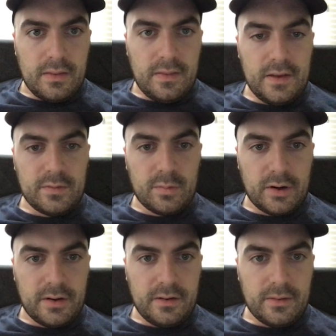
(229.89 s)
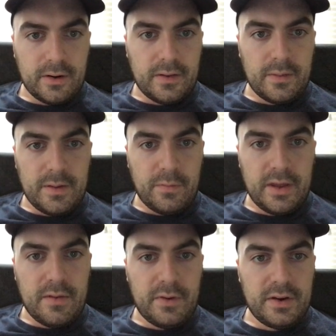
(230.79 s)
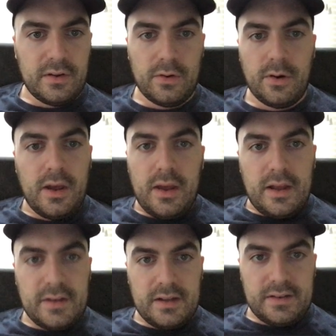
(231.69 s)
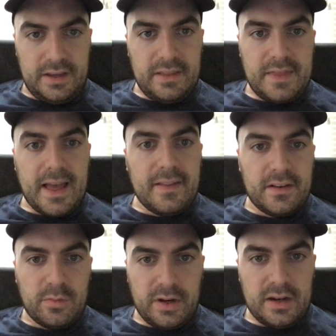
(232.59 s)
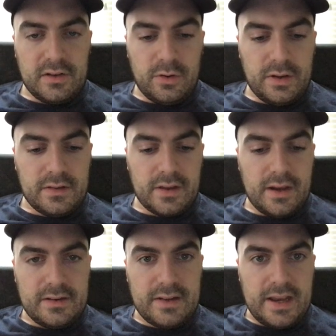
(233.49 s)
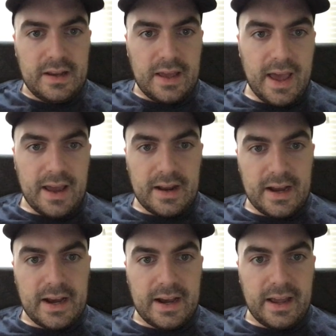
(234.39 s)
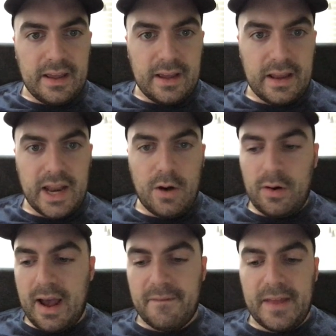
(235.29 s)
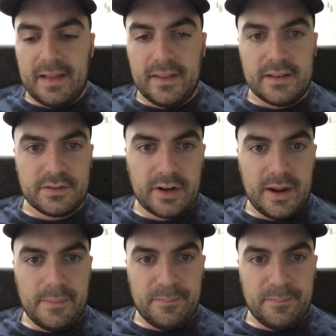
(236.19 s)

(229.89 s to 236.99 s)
this one, or if we do, to get that list, what we need to do is data at I, and now we'll have that list, right?